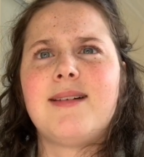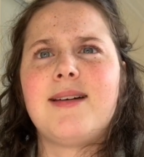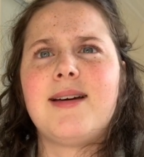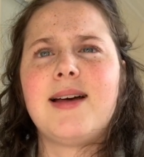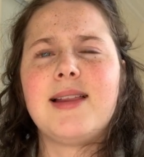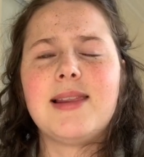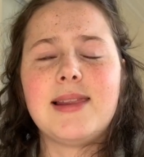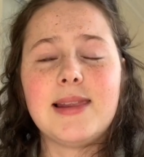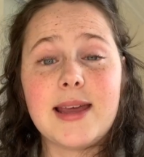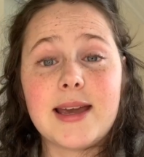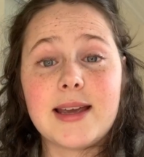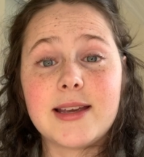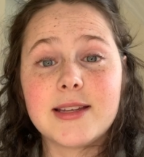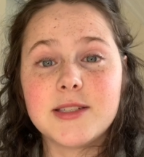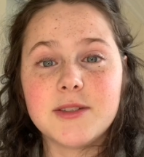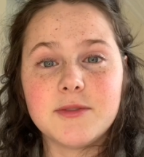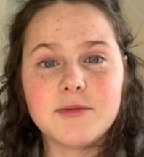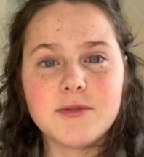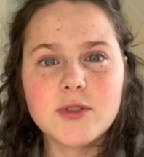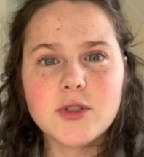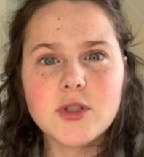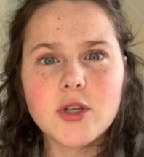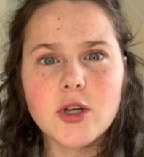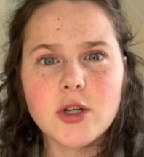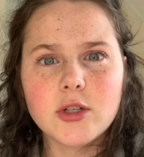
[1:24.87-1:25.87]
elective
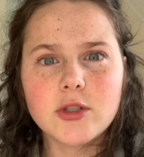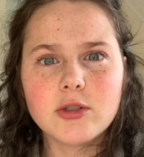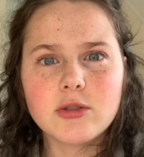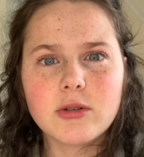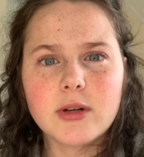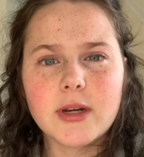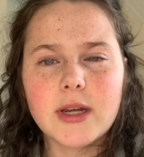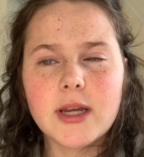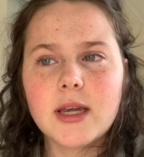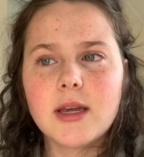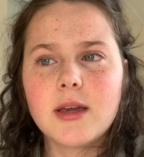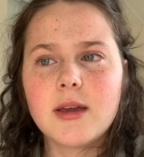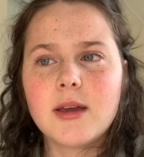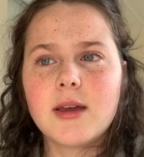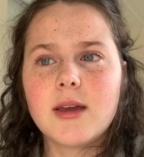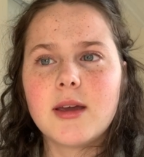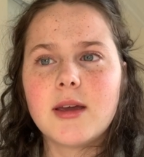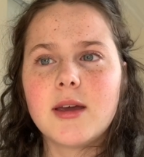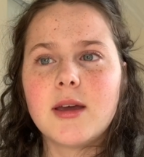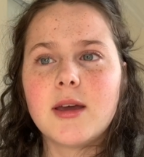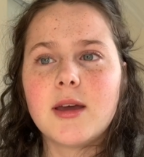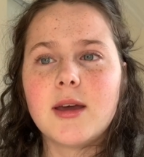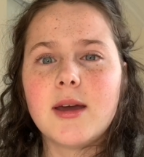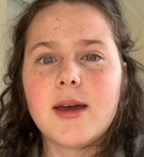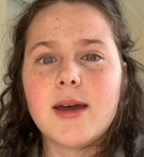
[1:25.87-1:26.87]
surgery.
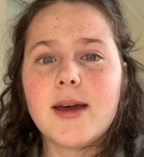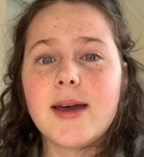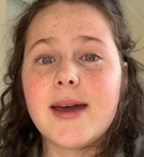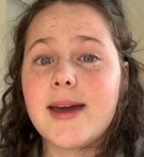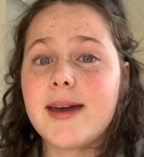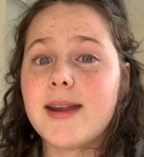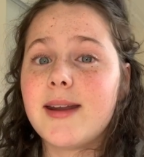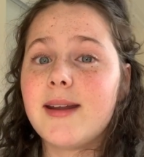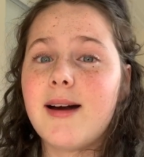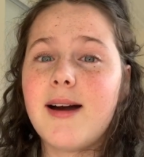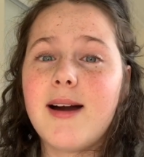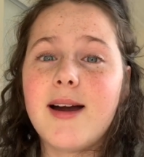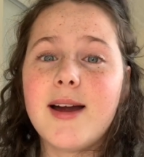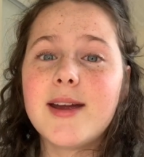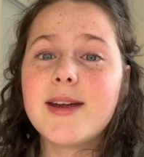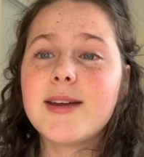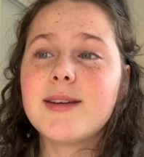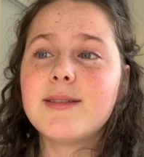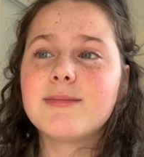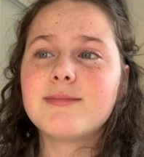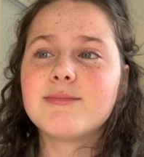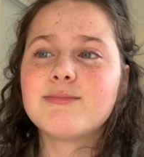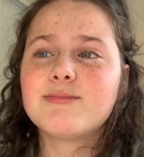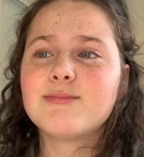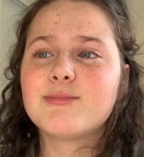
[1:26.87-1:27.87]
And I
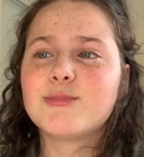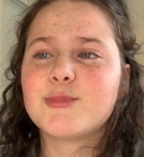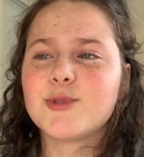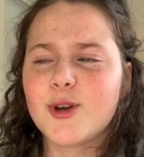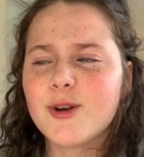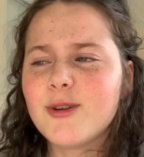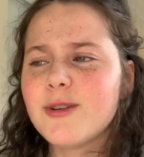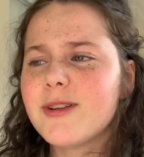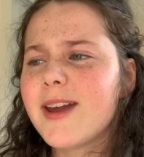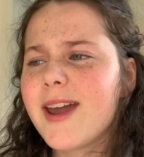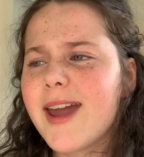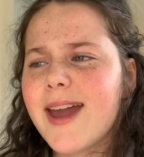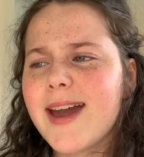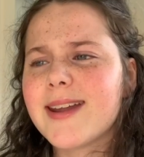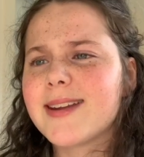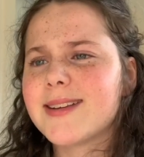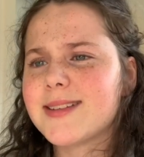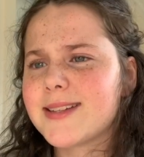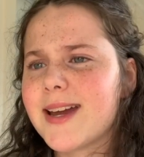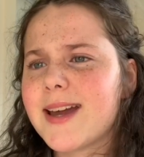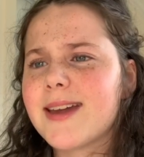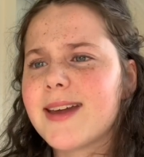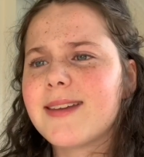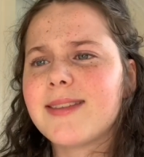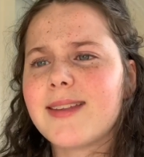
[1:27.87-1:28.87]
don't know how to
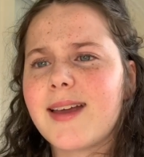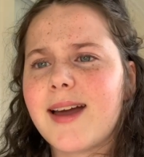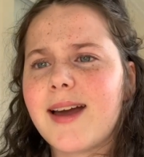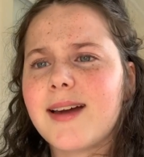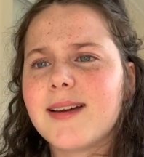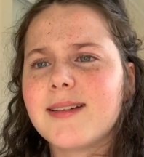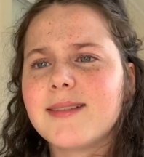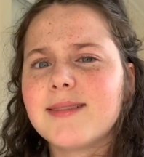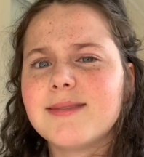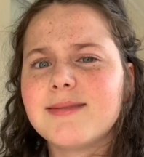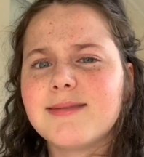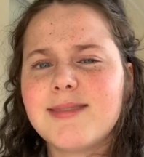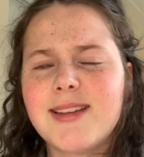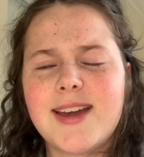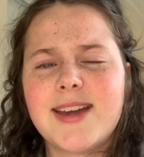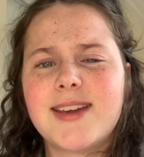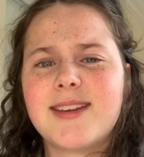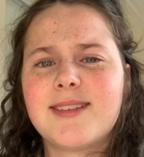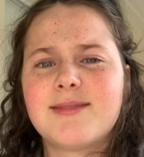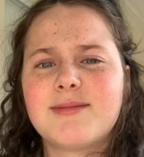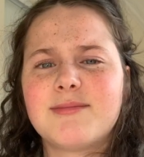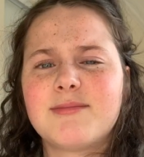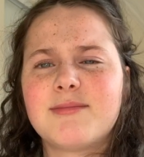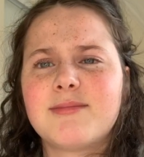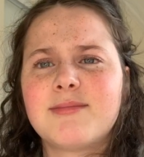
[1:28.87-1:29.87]
take that. Like,
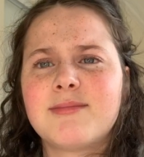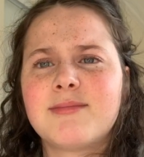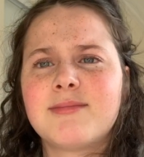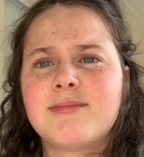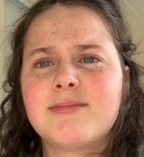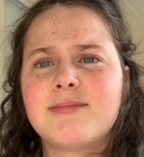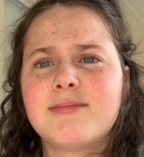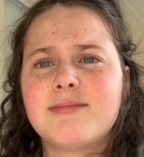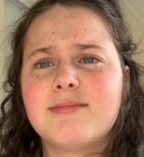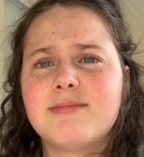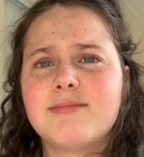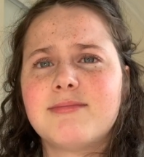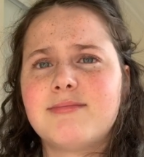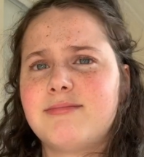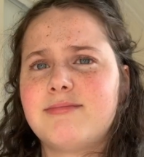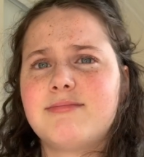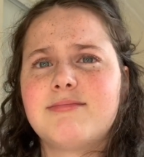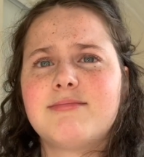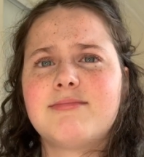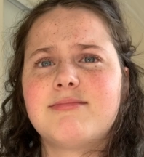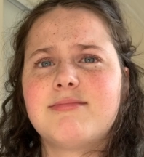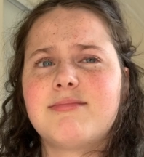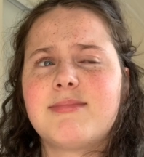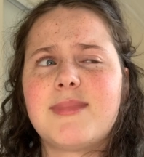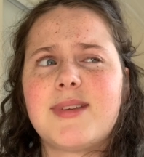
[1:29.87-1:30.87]

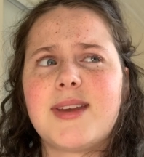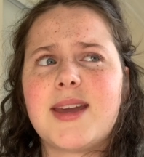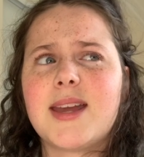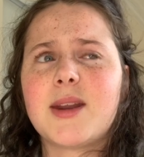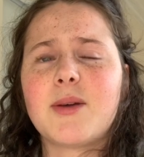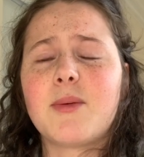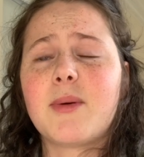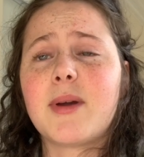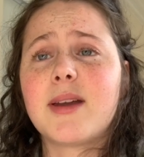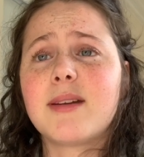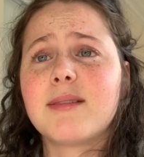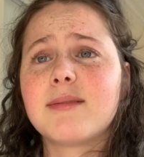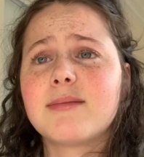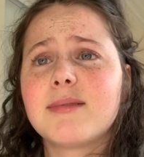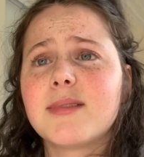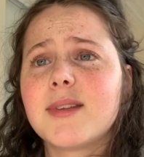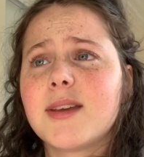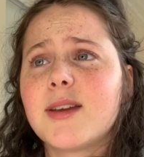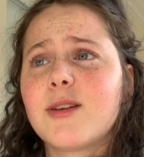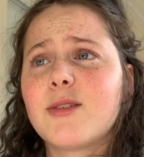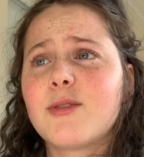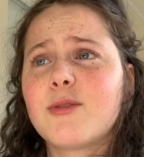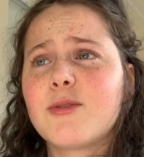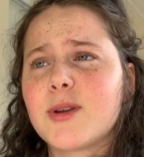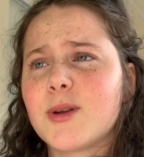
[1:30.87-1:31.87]
anyway,
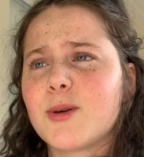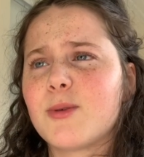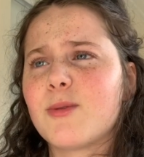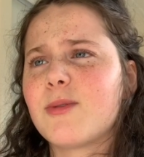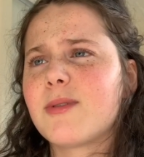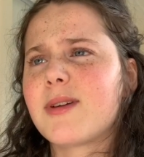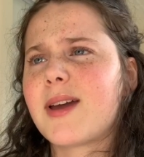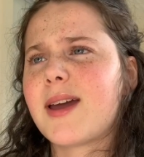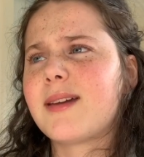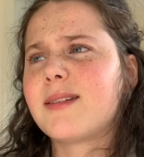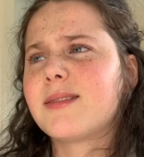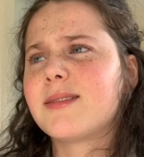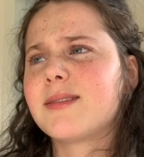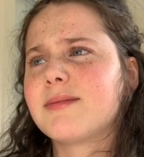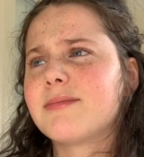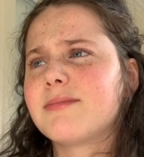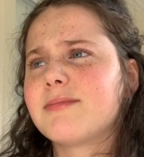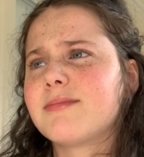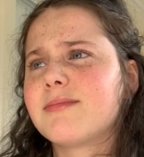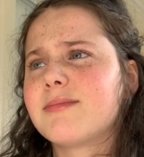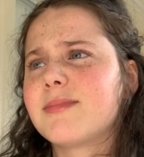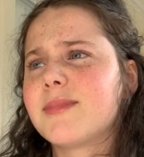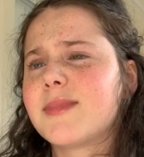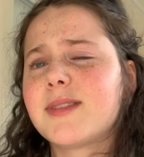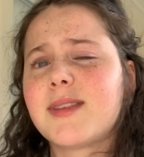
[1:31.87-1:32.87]
critical case.
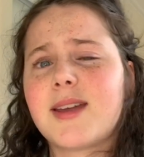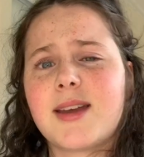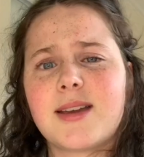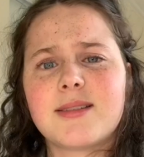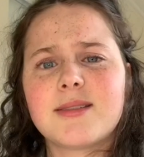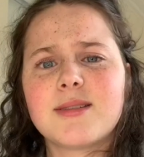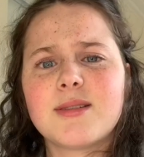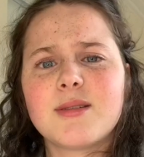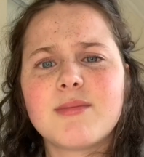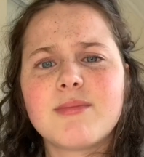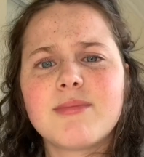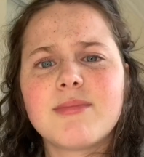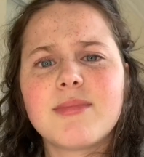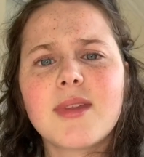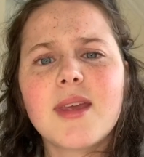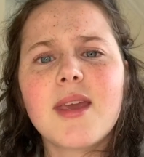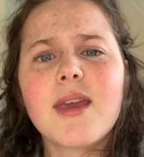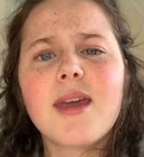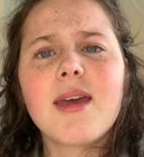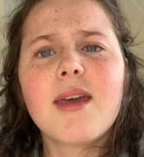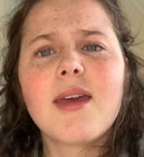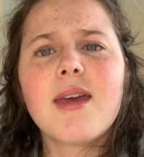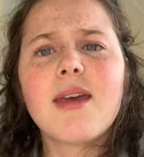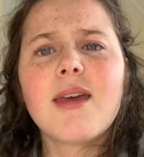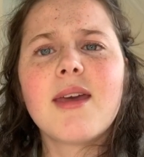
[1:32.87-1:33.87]
Thanks.
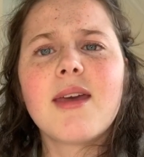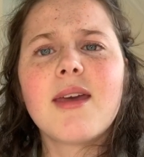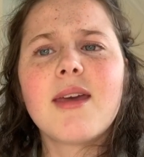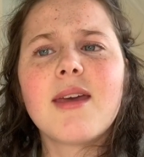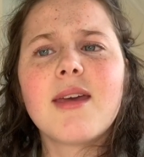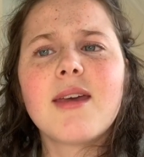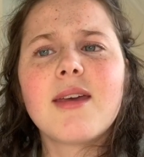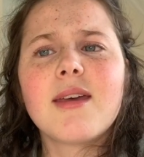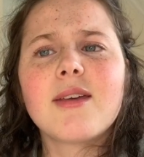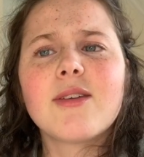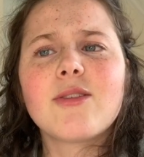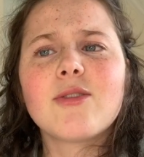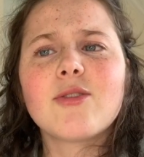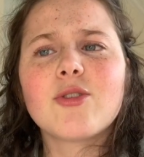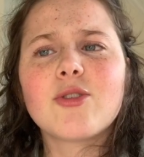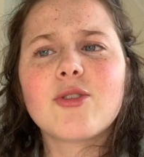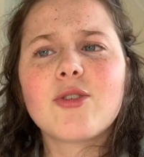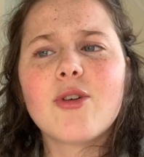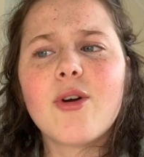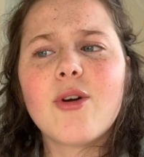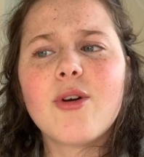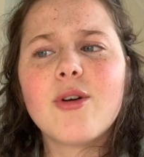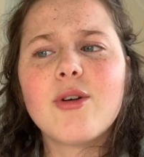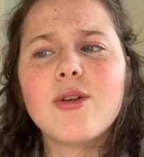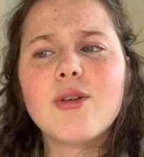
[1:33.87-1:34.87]

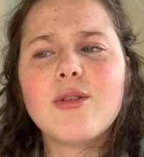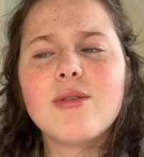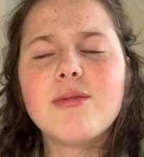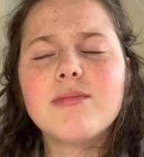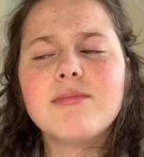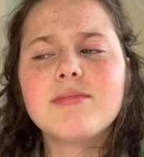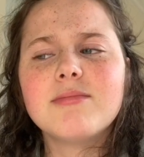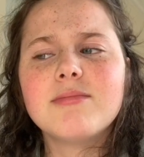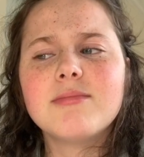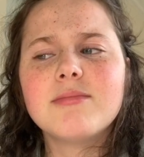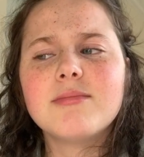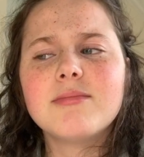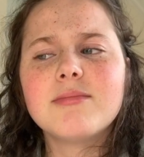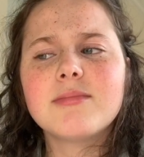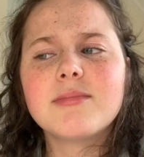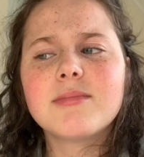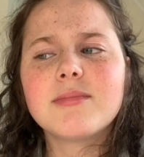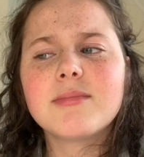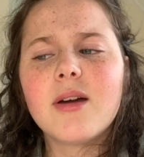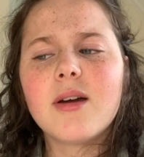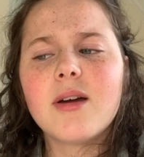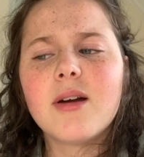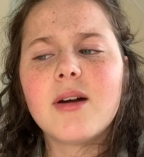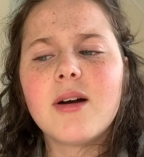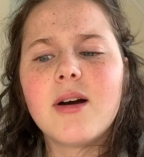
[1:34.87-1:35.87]
So
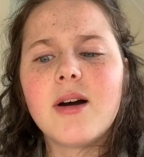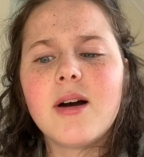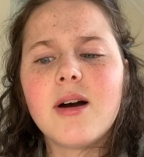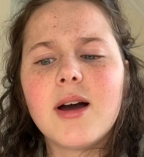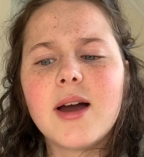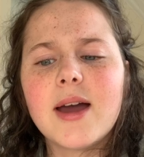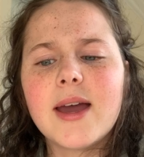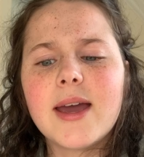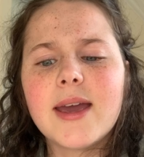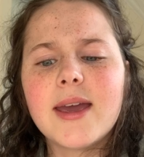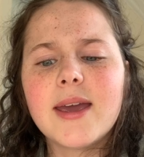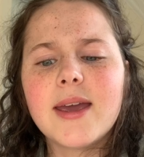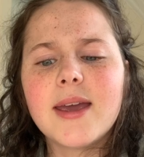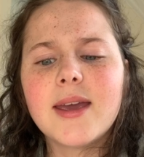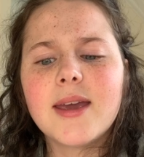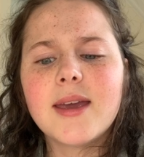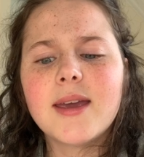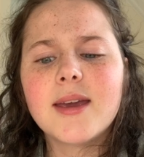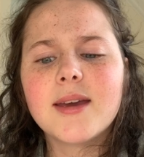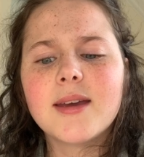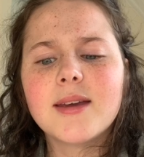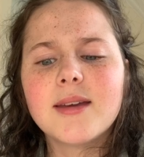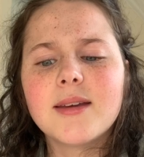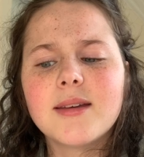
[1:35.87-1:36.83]
I'm